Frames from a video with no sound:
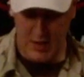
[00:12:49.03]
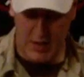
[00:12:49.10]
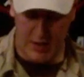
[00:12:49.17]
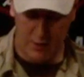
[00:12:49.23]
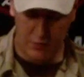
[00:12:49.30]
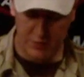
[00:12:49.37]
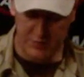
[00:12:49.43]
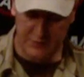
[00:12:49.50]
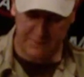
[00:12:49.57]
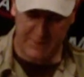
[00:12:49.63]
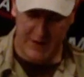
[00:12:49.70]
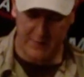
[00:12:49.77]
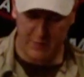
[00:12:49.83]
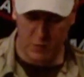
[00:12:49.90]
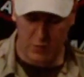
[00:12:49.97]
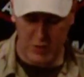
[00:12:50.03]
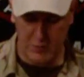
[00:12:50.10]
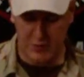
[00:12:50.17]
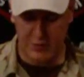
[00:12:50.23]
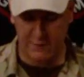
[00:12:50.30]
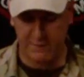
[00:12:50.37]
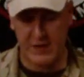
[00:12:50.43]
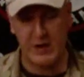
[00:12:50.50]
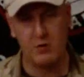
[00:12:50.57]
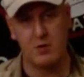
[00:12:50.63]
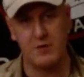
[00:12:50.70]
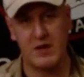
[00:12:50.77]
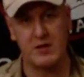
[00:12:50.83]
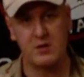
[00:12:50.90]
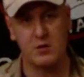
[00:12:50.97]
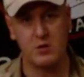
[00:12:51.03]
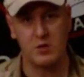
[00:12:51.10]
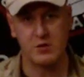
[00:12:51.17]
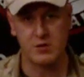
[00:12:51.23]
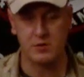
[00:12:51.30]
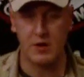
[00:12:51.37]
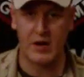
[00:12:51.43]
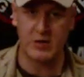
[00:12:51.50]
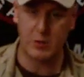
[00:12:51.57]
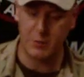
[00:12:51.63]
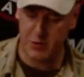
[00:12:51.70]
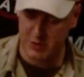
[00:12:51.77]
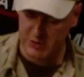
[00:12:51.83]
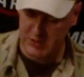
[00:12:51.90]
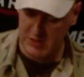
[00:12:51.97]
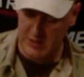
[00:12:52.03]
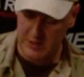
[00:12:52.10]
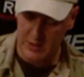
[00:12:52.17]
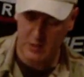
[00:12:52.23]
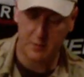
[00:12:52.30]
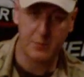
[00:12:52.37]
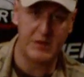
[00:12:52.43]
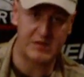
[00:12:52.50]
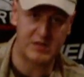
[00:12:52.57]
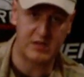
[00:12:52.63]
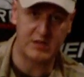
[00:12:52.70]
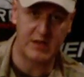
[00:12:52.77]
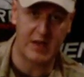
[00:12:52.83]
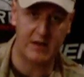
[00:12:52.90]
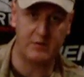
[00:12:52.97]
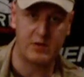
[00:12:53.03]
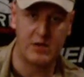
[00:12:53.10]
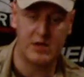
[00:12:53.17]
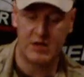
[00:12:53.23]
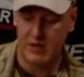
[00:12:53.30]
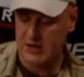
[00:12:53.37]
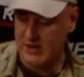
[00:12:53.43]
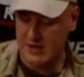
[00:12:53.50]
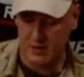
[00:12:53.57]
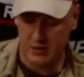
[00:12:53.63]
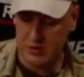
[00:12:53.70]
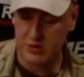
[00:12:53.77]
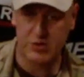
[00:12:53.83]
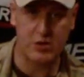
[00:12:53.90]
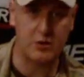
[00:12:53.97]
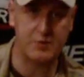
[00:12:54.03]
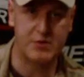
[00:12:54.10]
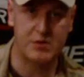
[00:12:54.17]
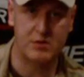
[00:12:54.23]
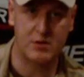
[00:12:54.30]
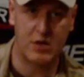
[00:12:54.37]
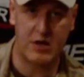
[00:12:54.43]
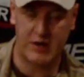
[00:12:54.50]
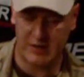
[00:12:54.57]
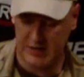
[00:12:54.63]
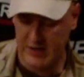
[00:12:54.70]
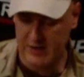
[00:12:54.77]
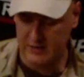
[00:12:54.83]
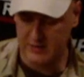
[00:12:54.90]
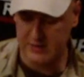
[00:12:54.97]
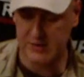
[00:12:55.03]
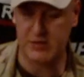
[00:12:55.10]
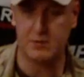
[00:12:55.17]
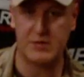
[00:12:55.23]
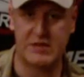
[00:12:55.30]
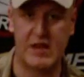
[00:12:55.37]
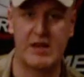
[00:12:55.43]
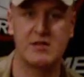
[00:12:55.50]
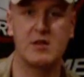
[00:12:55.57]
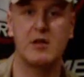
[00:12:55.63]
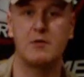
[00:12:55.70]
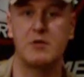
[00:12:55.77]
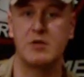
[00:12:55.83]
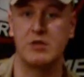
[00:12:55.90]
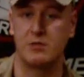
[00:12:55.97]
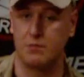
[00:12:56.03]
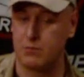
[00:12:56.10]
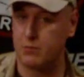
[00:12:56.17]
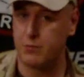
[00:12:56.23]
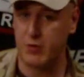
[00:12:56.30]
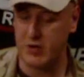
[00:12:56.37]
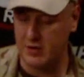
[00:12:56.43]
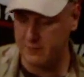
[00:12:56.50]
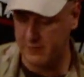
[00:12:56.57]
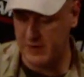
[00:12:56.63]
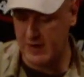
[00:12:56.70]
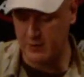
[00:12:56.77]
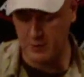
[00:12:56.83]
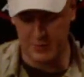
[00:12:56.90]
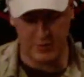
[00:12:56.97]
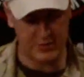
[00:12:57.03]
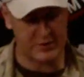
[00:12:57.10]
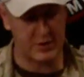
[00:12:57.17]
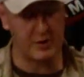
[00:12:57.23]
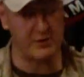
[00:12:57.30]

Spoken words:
We also found that when you put your finger over the end of the nozzle and you push the piston down, it stops, indicating the system is airtight, which is brilliant for an out-of-the-box